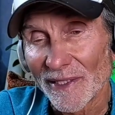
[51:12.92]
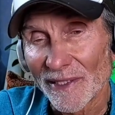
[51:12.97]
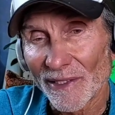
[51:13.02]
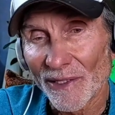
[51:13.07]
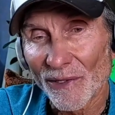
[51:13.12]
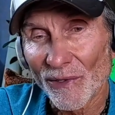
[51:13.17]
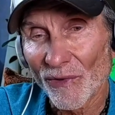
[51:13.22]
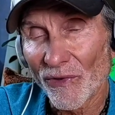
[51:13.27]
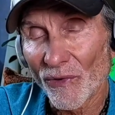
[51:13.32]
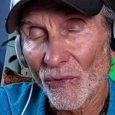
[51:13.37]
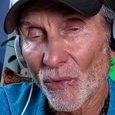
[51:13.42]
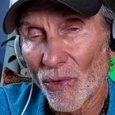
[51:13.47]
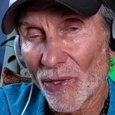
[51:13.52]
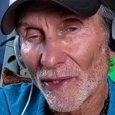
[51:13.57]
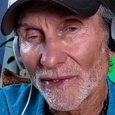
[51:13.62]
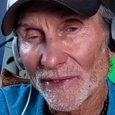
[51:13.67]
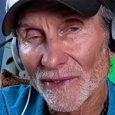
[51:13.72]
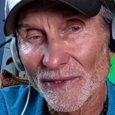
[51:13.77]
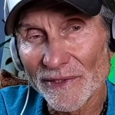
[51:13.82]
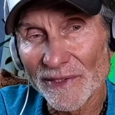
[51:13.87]
all the
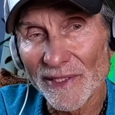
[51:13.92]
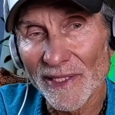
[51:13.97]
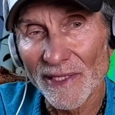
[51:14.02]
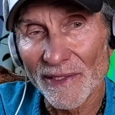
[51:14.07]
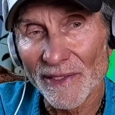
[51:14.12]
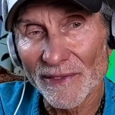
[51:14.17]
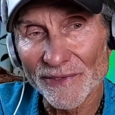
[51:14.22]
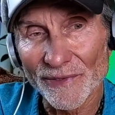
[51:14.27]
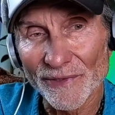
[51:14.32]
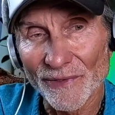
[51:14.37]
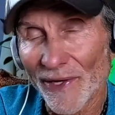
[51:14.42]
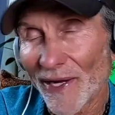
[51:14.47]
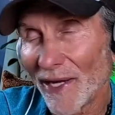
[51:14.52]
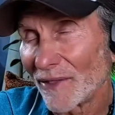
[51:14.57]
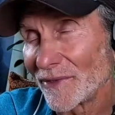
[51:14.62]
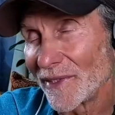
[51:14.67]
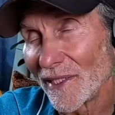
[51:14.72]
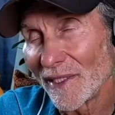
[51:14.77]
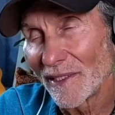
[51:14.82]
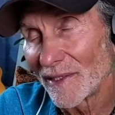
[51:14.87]
wonders that are
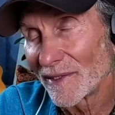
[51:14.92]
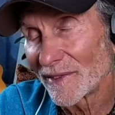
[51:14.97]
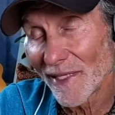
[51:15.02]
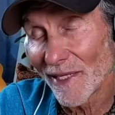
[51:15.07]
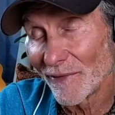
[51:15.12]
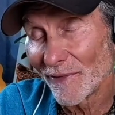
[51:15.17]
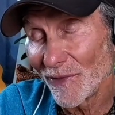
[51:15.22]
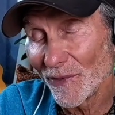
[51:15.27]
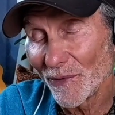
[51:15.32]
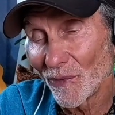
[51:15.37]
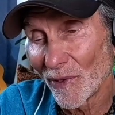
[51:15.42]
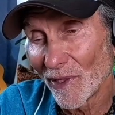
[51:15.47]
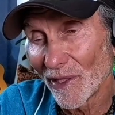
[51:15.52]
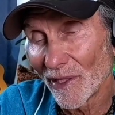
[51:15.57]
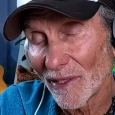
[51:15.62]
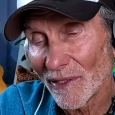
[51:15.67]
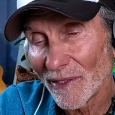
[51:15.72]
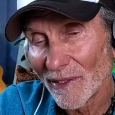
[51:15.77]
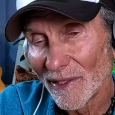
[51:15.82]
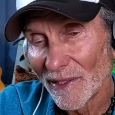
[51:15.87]
surrounding us
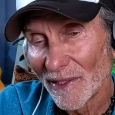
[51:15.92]
everywhere,